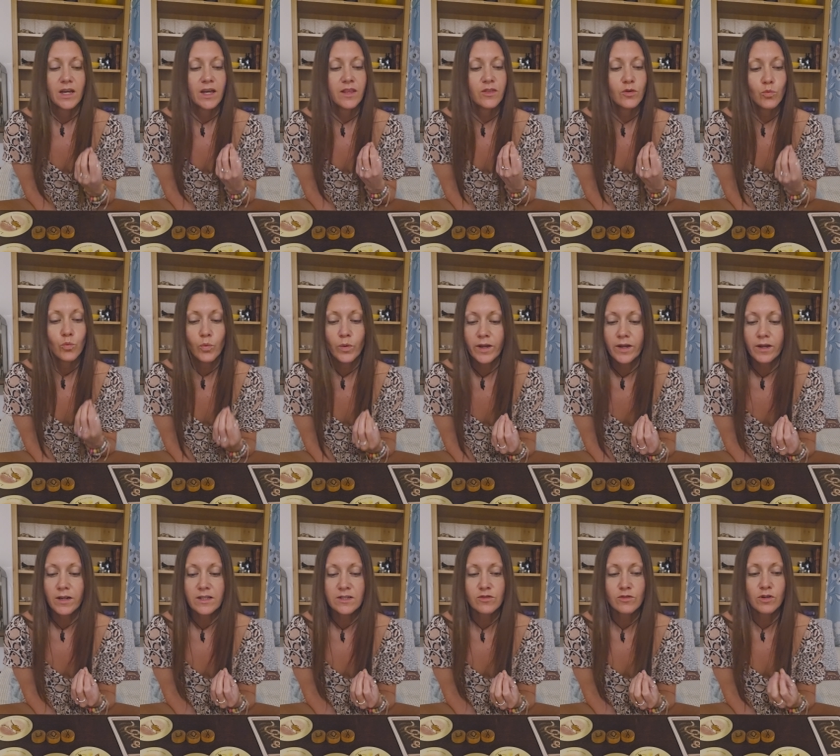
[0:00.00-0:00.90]
And the
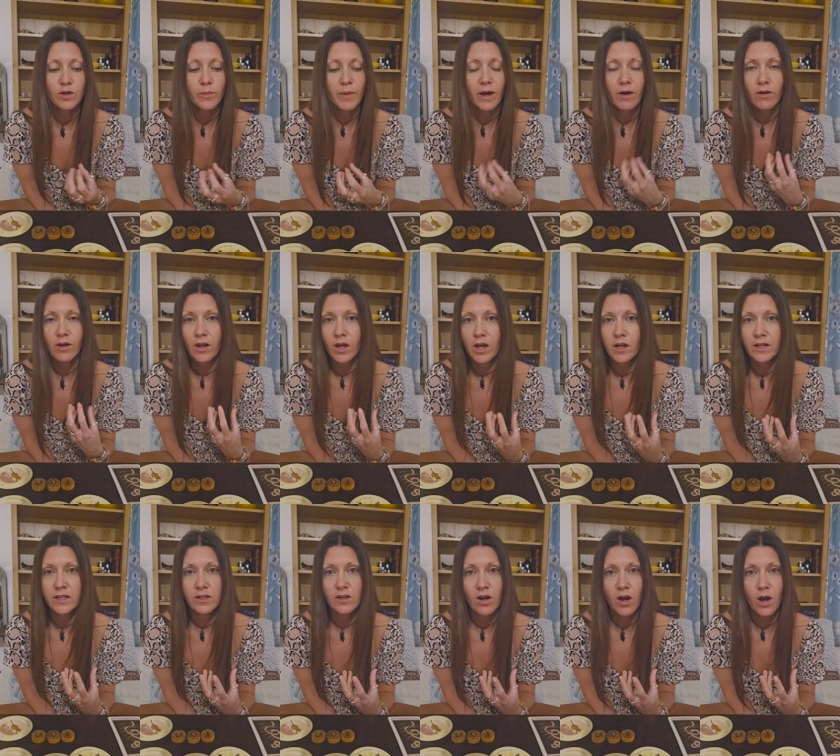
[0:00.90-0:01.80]
wheel is all about
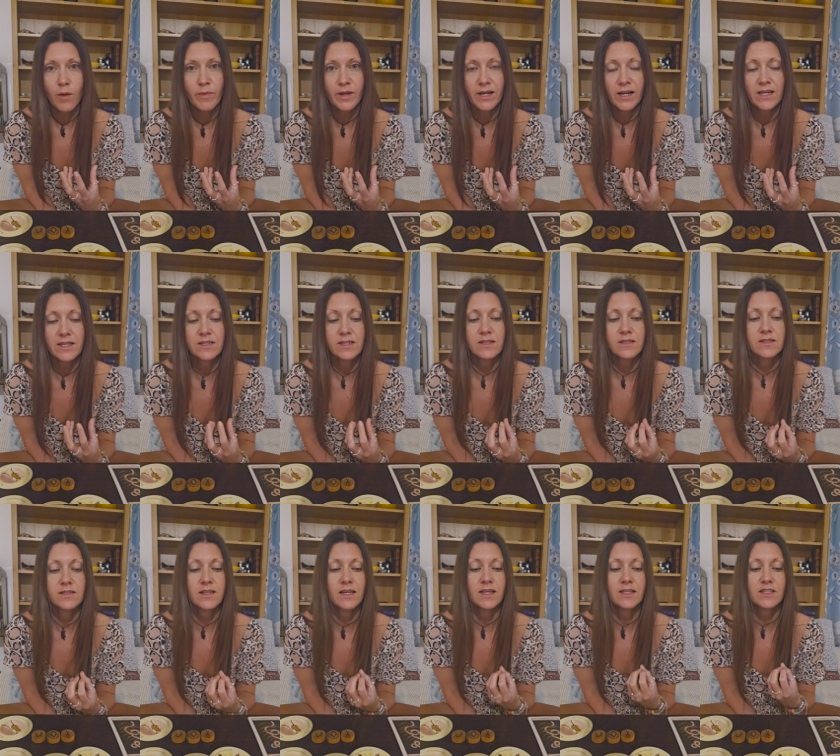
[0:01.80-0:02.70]
learning karmic
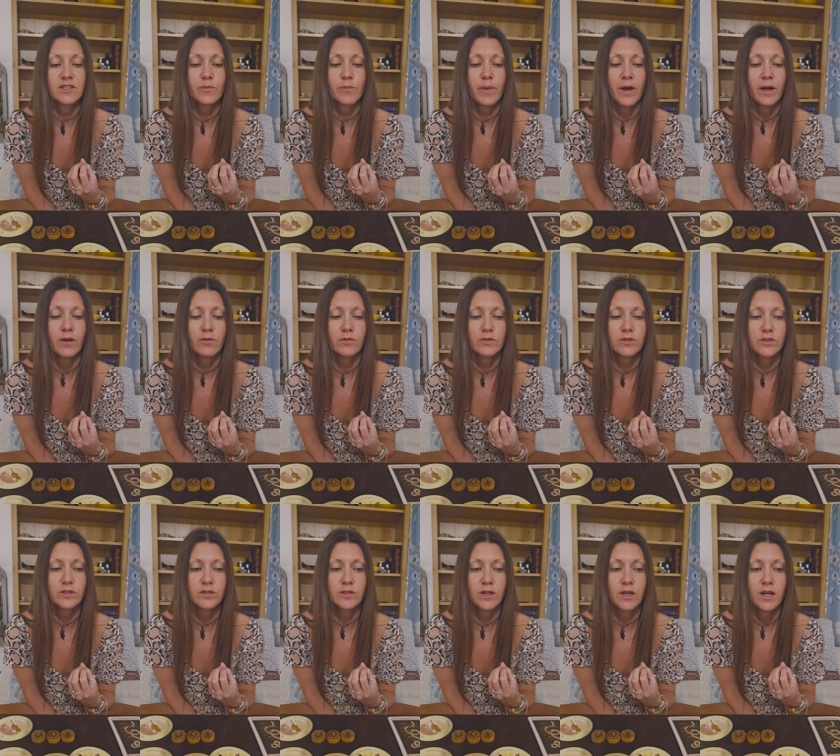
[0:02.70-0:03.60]
lessons. It's about
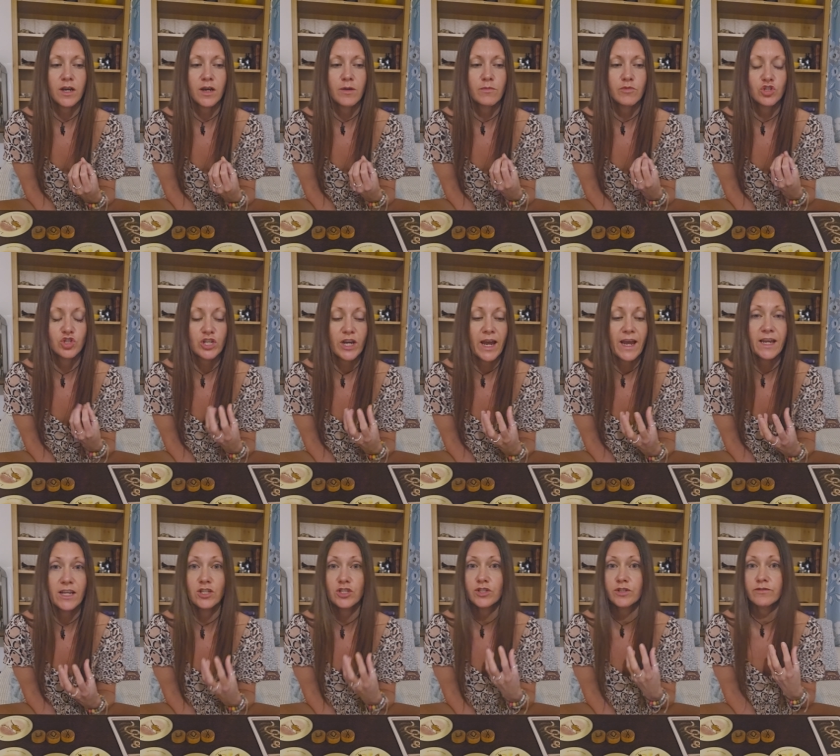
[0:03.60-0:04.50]
um,
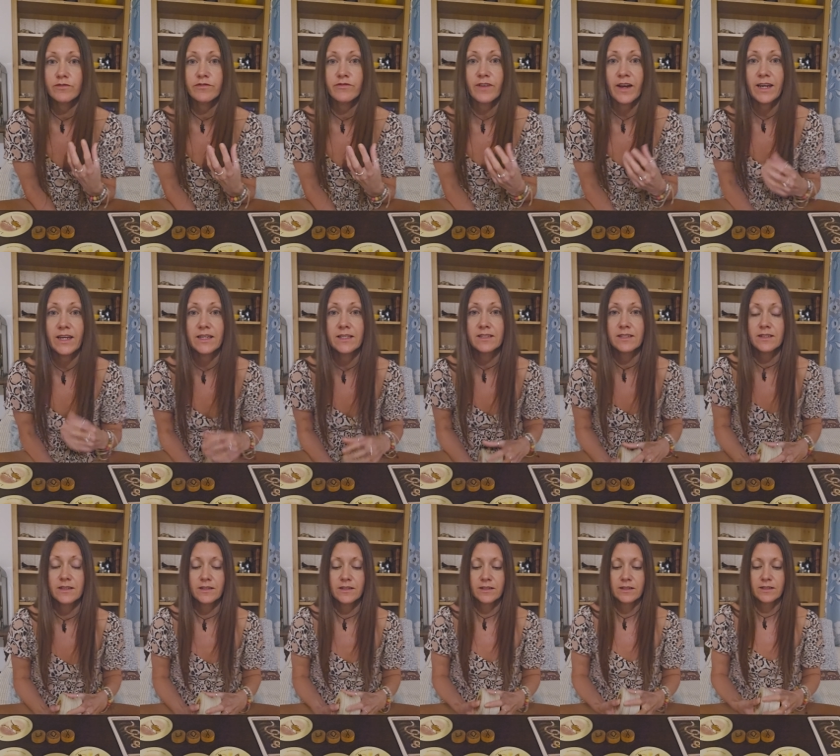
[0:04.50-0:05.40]
change and
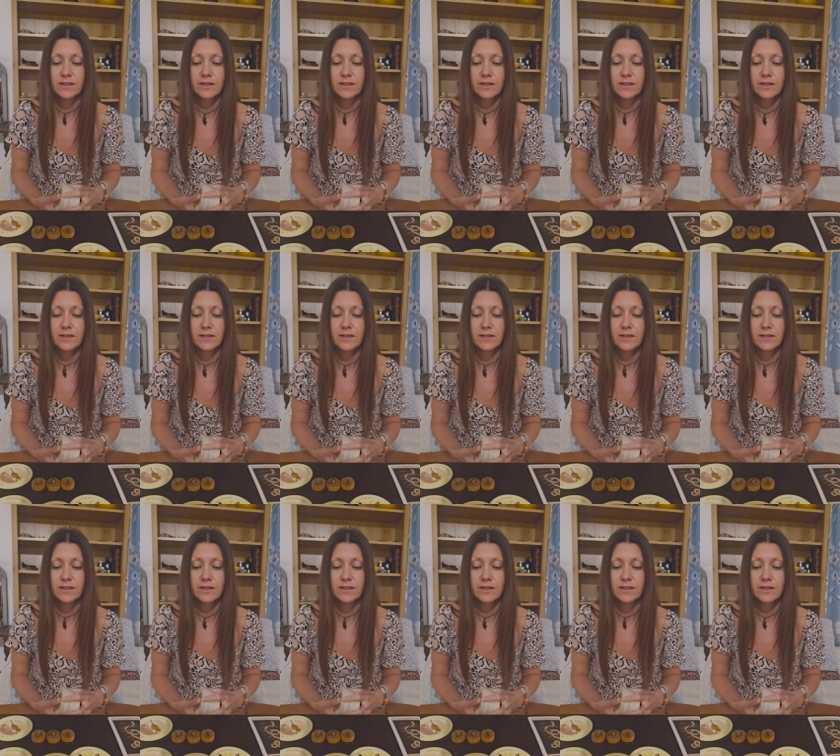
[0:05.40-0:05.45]
fate.